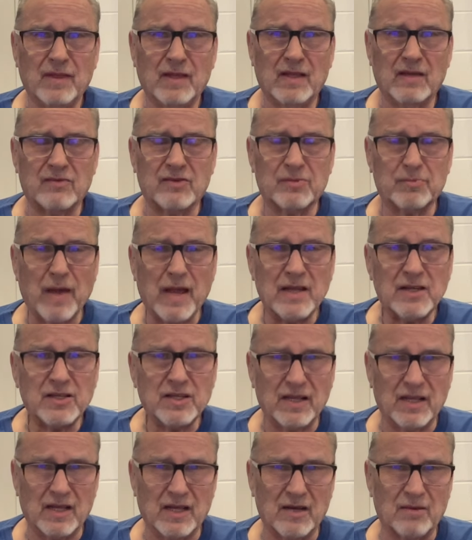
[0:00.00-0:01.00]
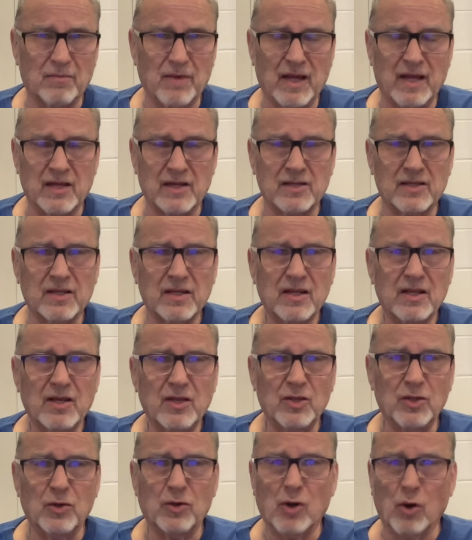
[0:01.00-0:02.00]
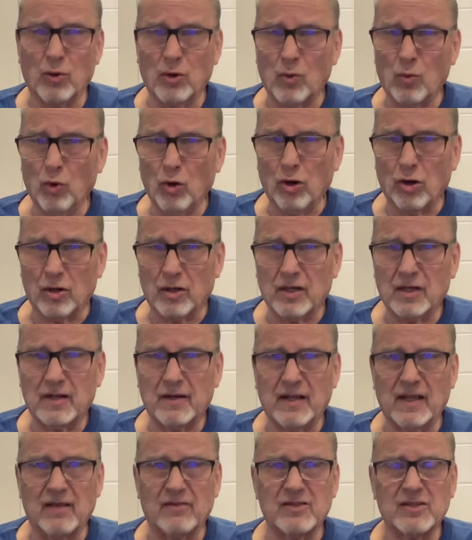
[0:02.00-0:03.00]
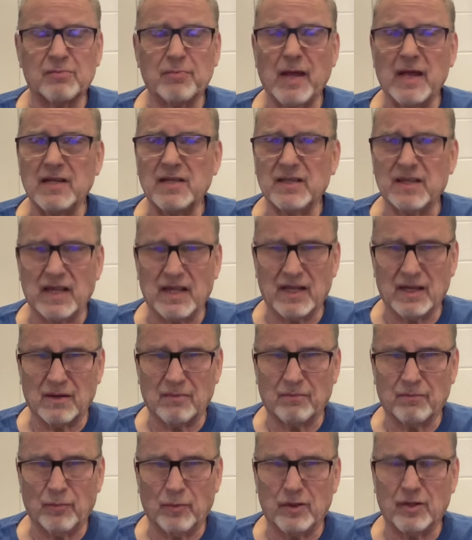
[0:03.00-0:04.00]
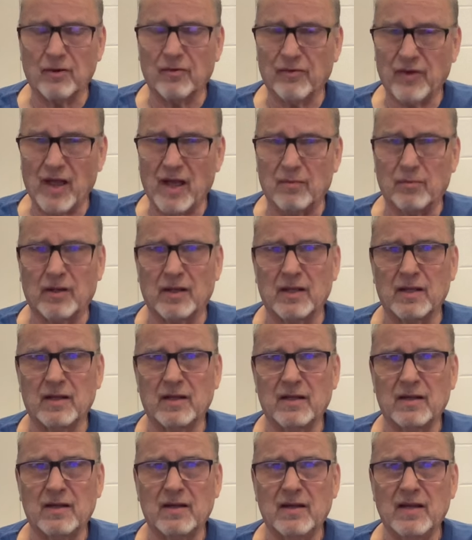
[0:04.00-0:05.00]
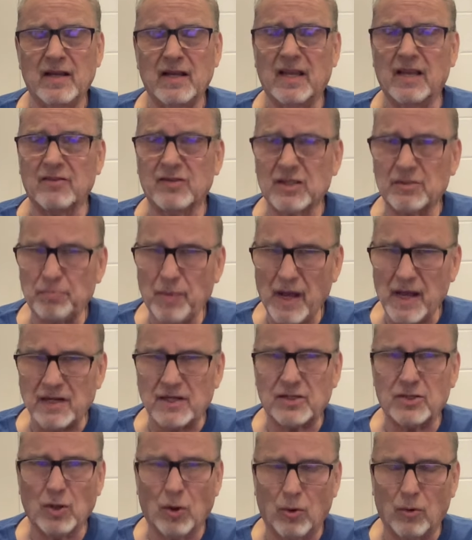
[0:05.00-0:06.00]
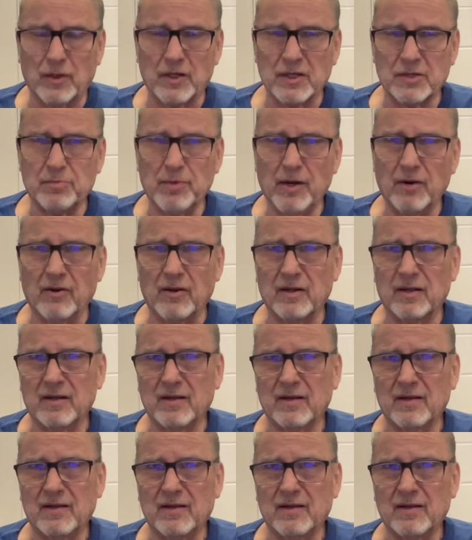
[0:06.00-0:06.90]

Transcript: Give space to Him as you go to work, give space to Him with your family. Give space to Holy Spirit.